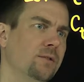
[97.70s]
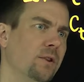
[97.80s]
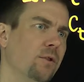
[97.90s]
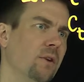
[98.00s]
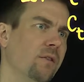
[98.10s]
is
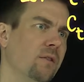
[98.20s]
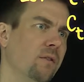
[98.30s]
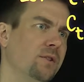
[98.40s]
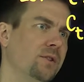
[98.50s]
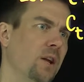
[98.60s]
the derivative
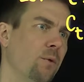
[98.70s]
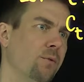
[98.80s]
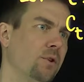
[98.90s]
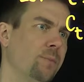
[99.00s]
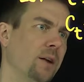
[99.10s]
of c
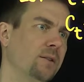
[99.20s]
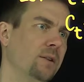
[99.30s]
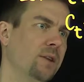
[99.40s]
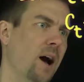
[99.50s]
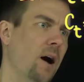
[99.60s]
with respect
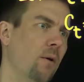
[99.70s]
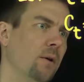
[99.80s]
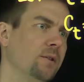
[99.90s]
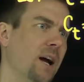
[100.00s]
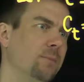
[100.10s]
to
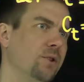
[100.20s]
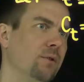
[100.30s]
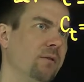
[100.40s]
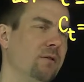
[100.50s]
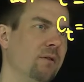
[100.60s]
tau times the
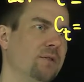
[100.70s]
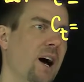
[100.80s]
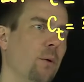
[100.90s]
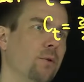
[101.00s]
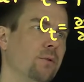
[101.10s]
derivative of
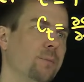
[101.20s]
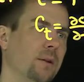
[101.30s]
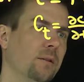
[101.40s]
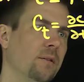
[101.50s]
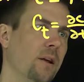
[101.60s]
tau with
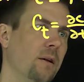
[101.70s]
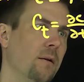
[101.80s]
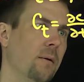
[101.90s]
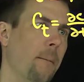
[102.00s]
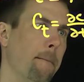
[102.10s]
respect to t.